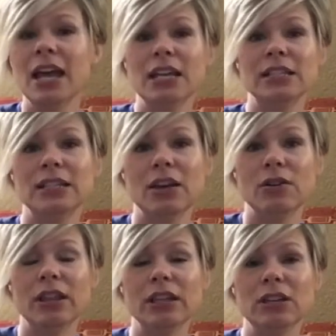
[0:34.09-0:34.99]
So
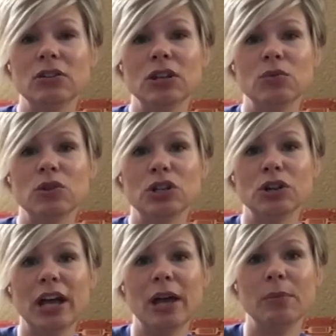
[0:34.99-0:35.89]
I think you're going to want to
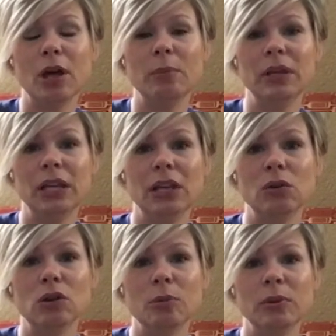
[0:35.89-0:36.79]
grab a pen
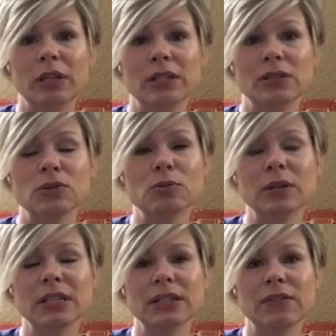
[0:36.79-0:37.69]
or a pencil
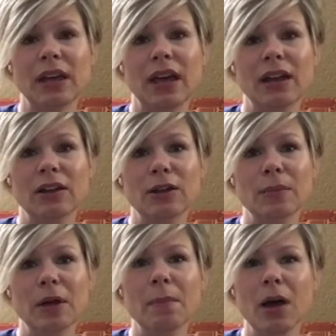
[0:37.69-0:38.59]
because I've got
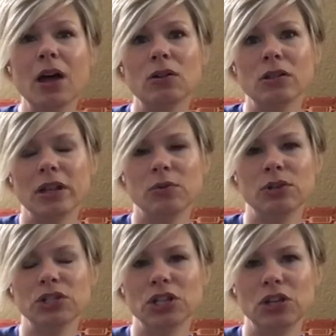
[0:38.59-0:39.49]
a model that I
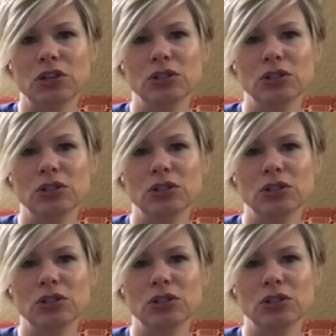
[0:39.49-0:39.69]
want to show you.